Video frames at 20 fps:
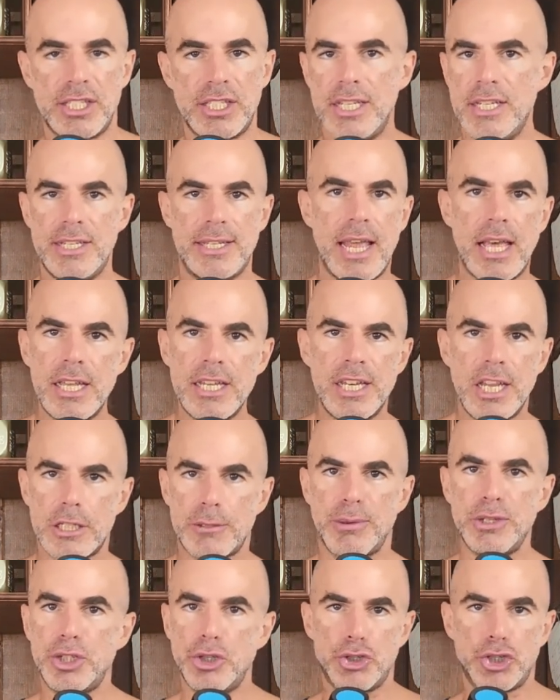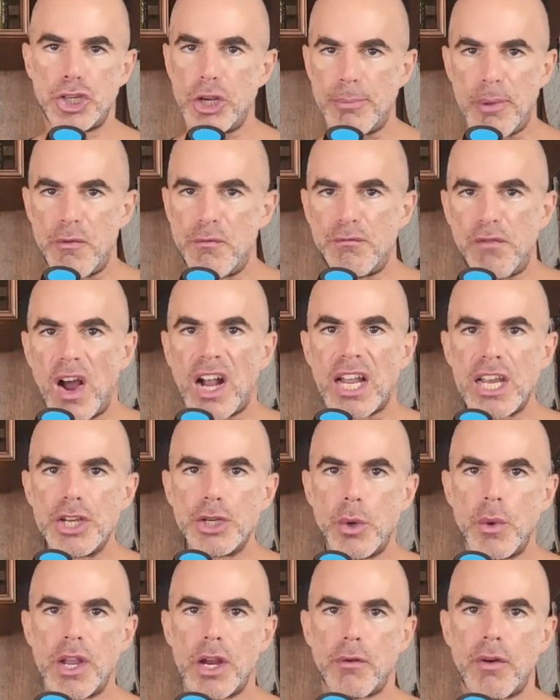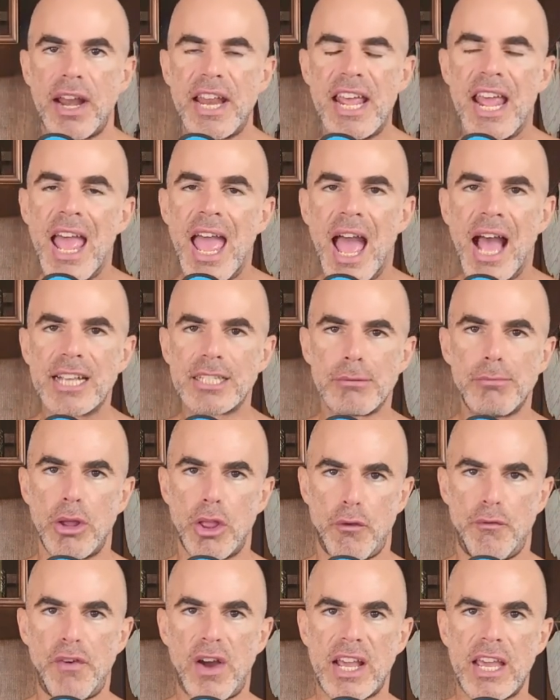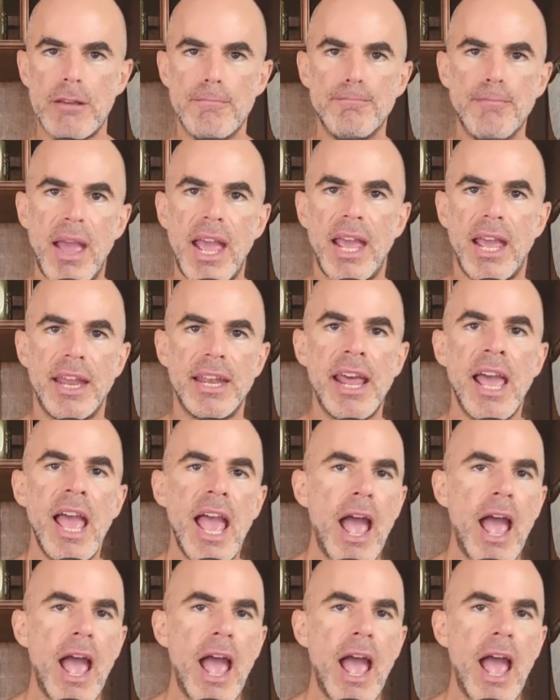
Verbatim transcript: these daily disciplines you should be fucking doing already as a motherfucking man,